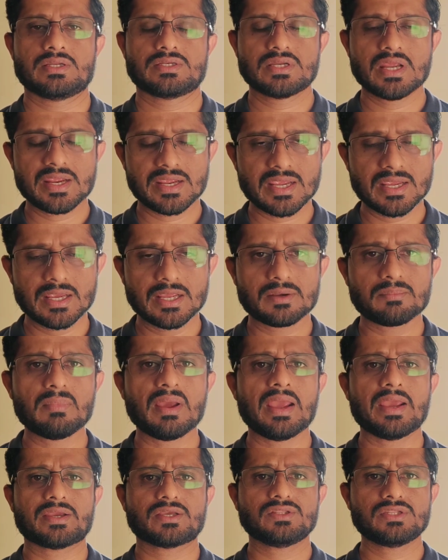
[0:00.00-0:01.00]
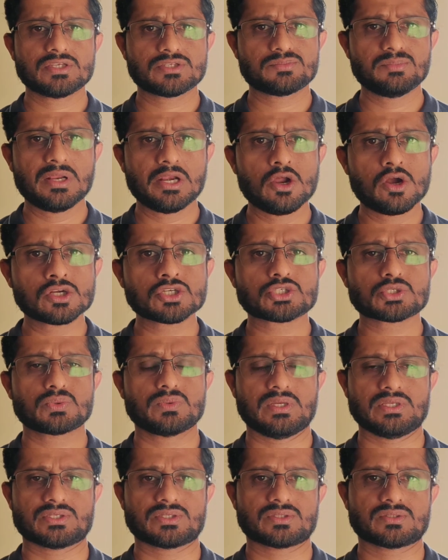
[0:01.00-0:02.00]
This belongs to
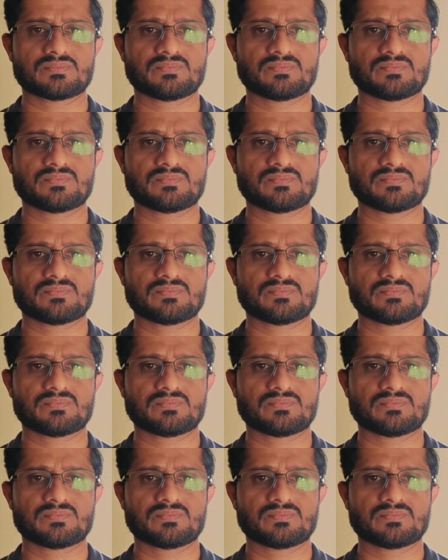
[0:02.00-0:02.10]
us.